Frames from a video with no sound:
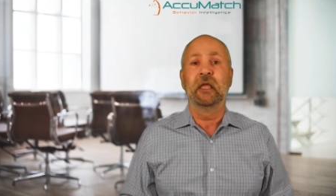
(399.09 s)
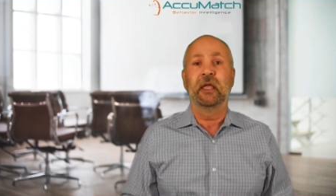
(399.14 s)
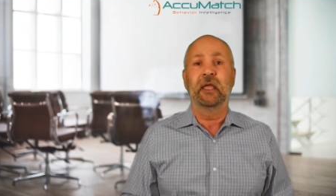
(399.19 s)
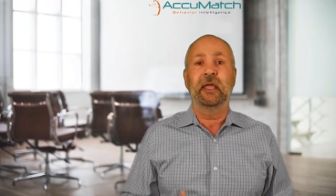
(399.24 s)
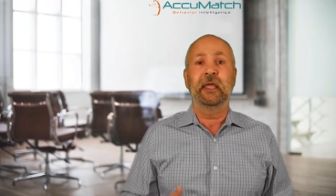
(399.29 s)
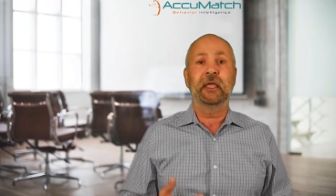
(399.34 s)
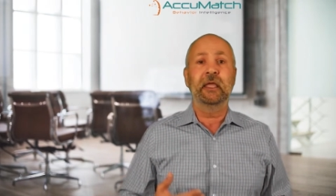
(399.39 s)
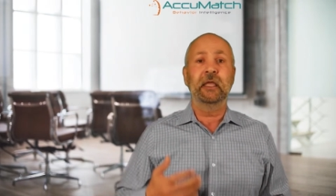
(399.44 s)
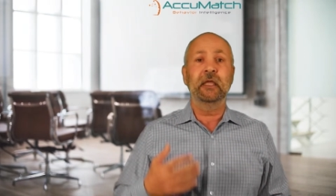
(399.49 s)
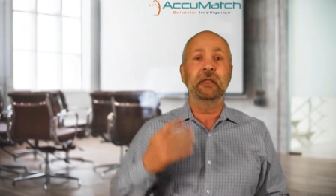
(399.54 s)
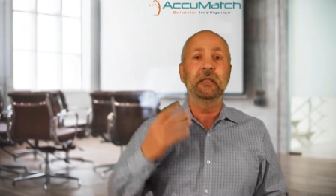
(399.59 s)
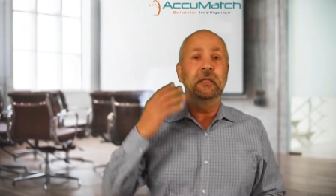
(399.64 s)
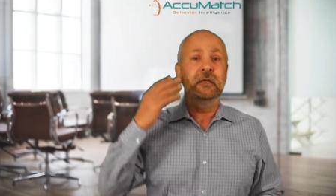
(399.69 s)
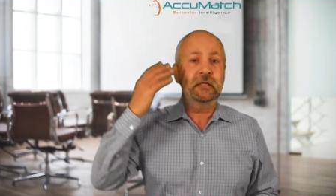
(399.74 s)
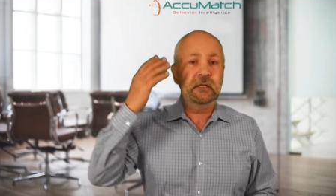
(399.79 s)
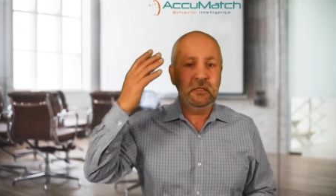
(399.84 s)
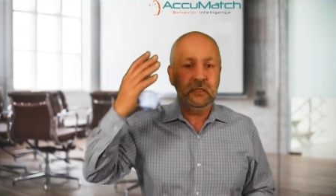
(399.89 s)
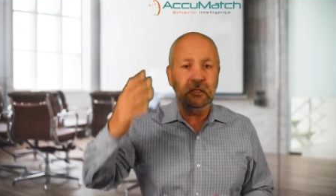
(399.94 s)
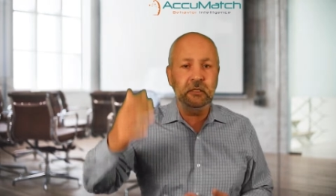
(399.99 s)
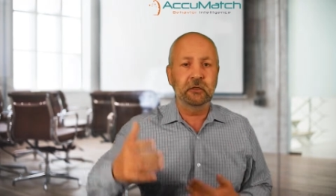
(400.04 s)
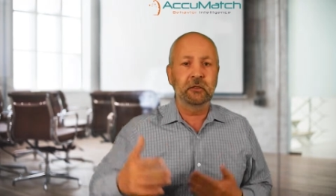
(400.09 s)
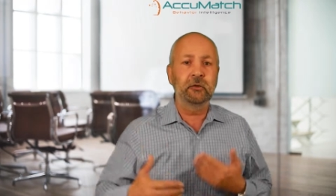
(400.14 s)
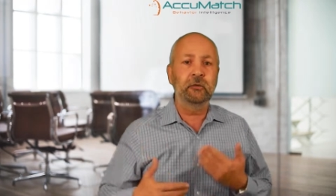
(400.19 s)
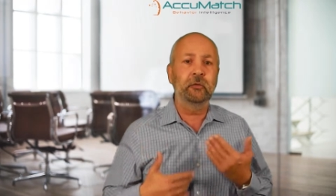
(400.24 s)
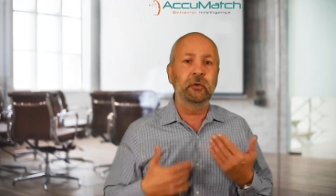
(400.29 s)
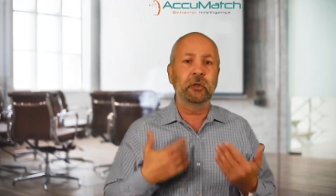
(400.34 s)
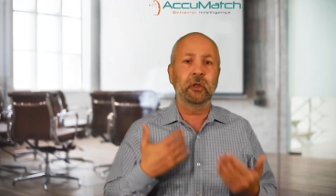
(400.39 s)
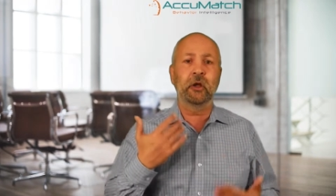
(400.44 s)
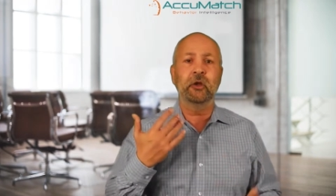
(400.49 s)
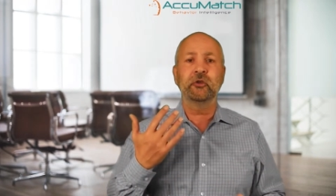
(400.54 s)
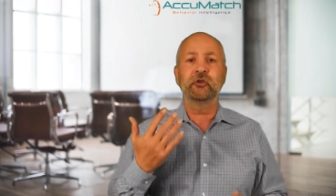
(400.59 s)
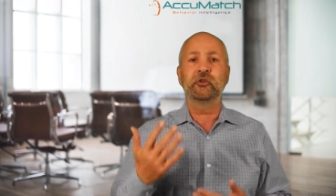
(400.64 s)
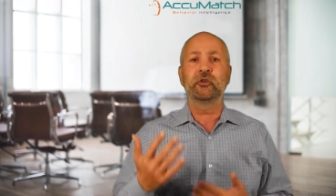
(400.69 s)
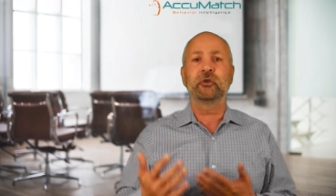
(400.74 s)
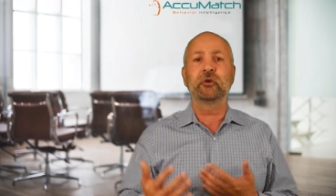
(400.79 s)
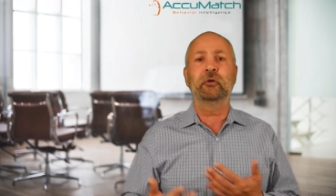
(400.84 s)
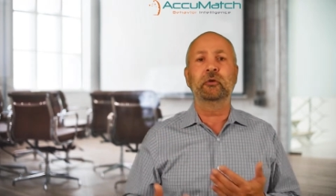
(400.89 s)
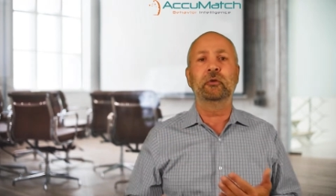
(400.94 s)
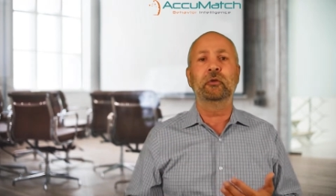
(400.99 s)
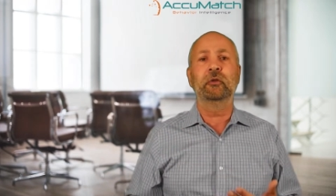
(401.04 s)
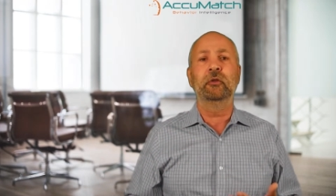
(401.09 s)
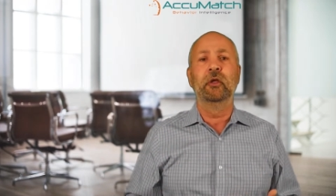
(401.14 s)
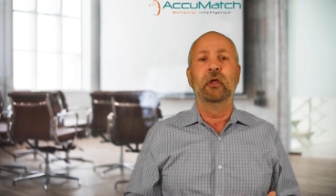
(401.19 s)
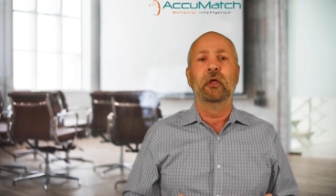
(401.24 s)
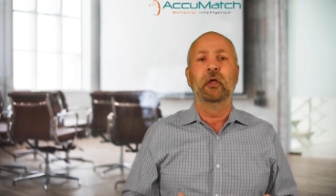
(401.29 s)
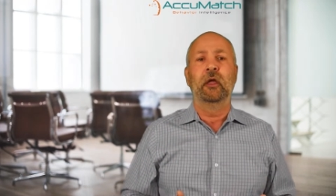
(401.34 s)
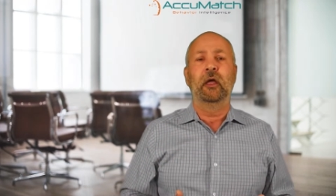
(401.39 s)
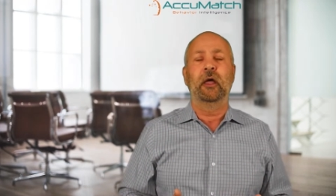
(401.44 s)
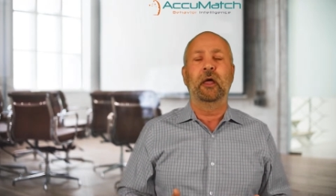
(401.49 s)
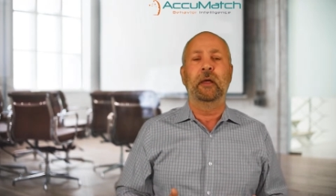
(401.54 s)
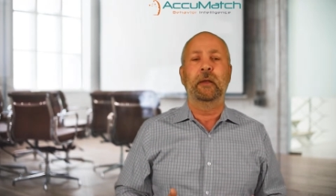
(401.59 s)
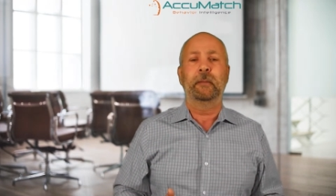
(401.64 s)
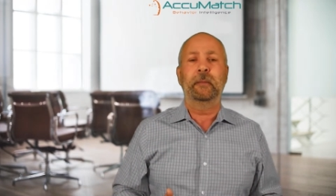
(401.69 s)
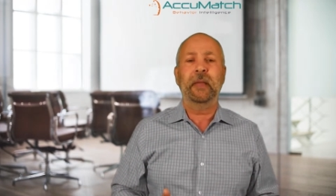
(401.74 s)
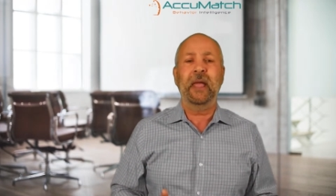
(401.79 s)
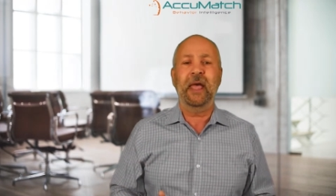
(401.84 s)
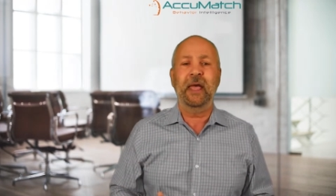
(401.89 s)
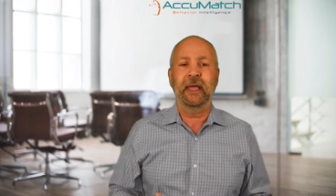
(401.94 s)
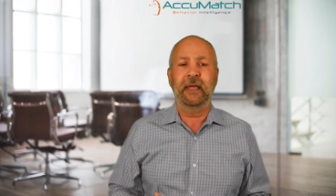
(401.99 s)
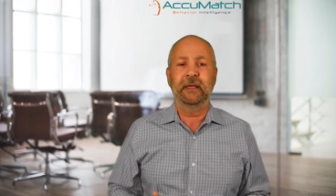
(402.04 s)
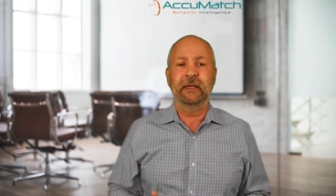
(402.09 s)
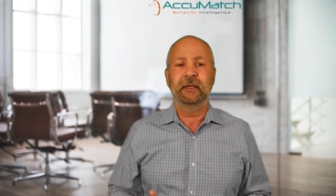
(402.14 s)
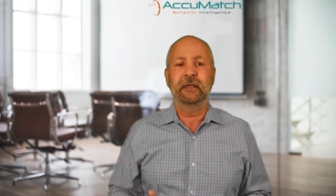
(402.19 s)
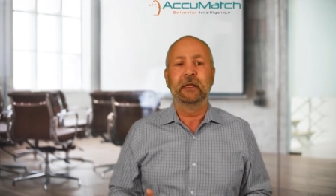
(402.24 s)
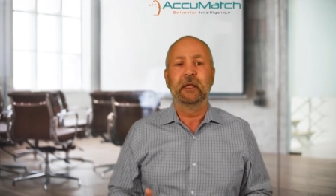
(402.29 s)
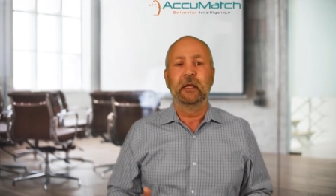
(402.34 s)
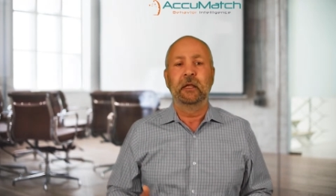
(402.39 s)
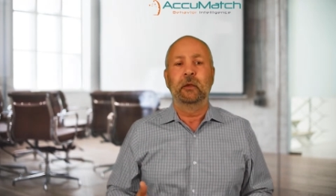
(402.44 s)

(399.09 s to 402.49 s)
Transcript: Again, this is a neurological pattern.